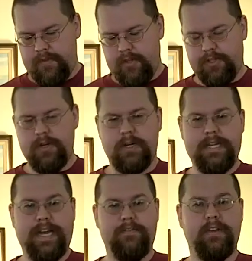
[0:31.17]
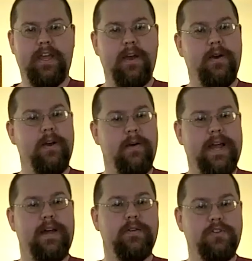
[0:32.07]
you start to have to carry
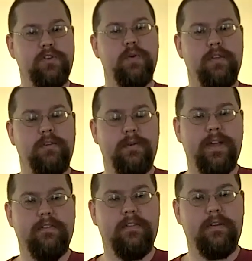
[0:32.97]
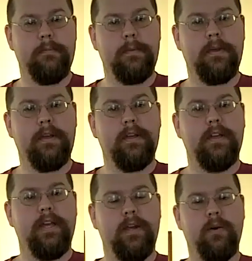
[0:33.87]
around 2 or 3 of them
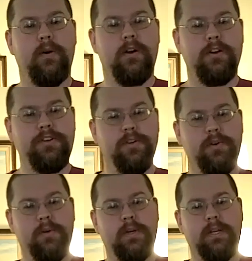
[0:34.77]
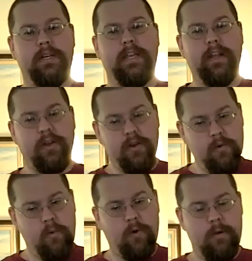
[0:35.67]
in order to get a good
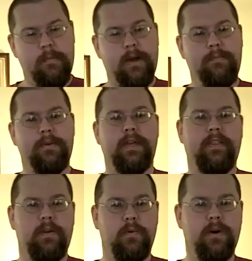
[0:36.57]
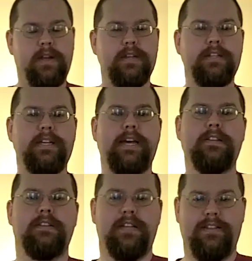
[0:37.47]
warm-up and then working
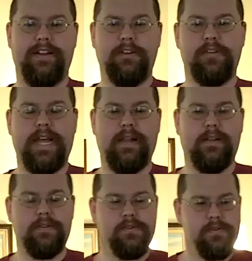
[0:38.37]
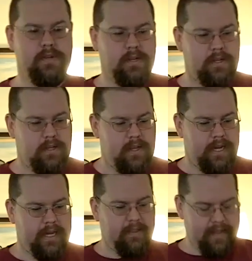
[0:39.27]
sets and then a challenge.
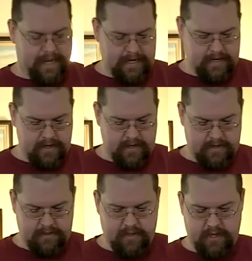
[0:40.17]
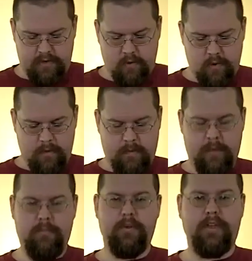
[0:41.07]
The idea is that you warm
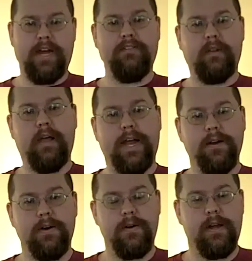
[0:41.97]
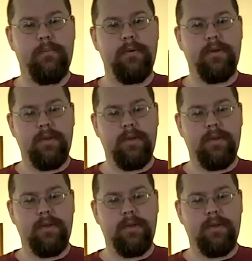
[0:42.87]
up with kind of a lighter grip,